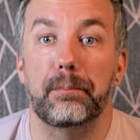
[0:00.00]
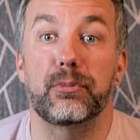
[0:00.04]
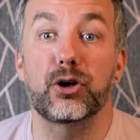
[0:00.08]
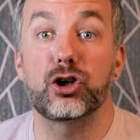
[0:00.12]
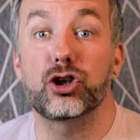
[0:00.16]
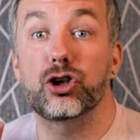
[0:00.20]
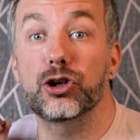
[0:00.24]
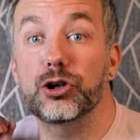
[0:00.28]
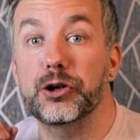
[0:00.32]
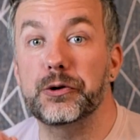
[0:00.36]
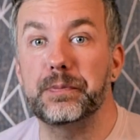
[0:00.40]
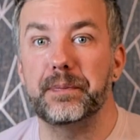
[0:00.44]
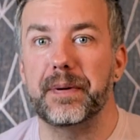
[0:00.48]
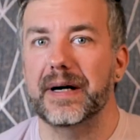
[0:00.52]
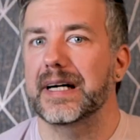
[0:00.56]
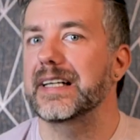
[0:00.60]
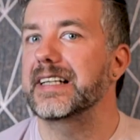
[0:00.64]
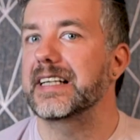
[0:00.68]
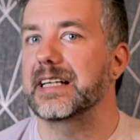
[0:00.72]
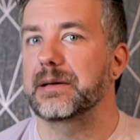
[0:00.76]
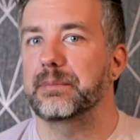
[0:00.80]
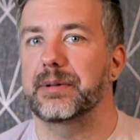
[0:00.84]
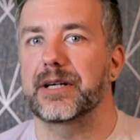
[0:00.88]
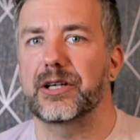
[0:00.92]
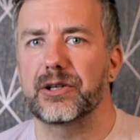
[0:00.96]
But don't
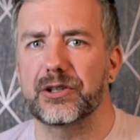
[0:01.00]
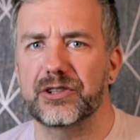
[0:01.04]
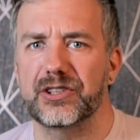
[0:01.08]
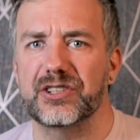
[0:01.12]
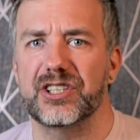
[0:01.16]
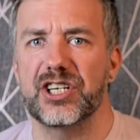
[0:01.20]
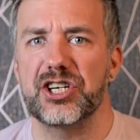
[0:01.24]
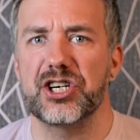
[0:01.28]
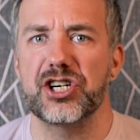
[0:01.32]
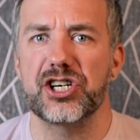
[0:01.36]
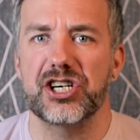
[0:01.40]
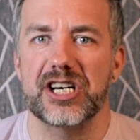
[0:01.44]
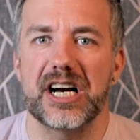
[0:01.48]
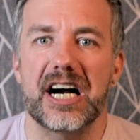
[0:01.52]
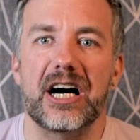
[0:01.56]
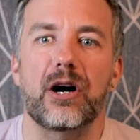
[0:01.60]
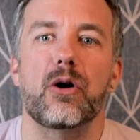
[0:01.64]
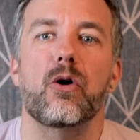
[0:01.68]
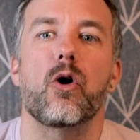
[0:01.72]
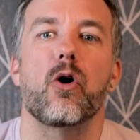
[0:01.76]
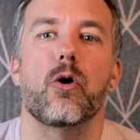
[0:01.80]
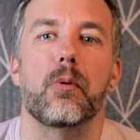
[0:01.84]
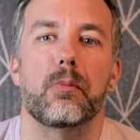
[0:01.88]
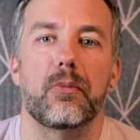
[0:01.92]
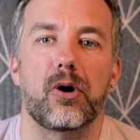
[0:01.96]
panic, because the
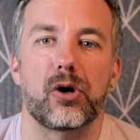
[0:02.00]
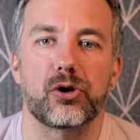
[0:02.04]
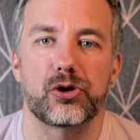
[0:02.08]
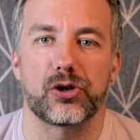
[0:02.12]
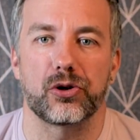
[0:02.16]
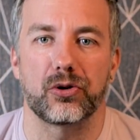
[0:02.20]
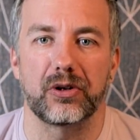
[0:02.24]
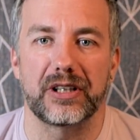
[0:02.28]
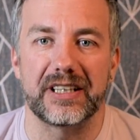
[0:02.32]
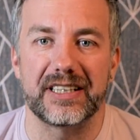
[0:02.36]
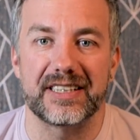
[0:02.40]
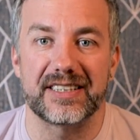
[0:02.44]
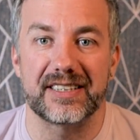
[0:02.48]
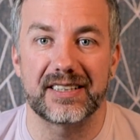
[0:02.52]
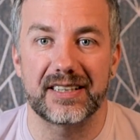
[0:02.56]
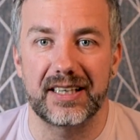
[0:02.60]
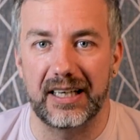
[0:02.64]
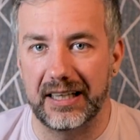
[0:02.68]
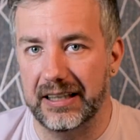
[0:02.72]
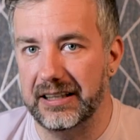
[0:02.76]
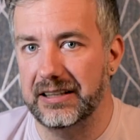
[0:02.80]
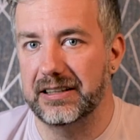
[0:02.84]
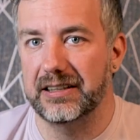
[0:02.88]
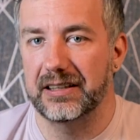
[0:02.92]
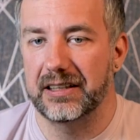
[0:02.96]
shower module
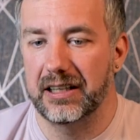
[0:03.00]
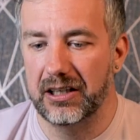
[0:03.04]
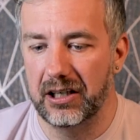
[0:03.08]
inside